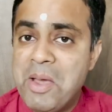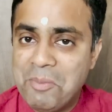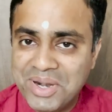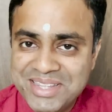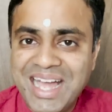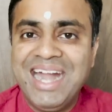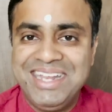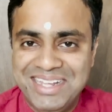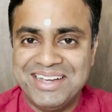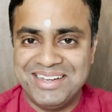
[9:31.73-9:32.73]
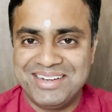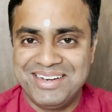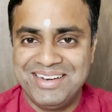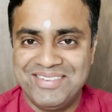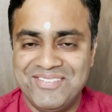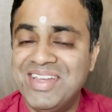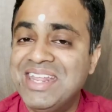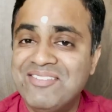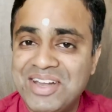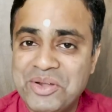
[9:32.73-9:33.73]
But that year, when
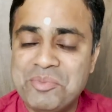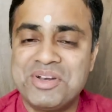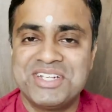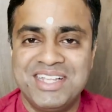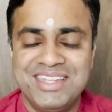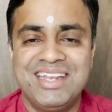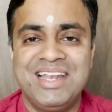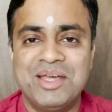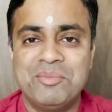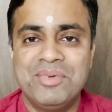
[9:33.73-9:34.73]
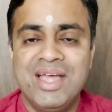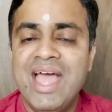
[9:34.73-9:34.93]
he went to Prashanthinilayam,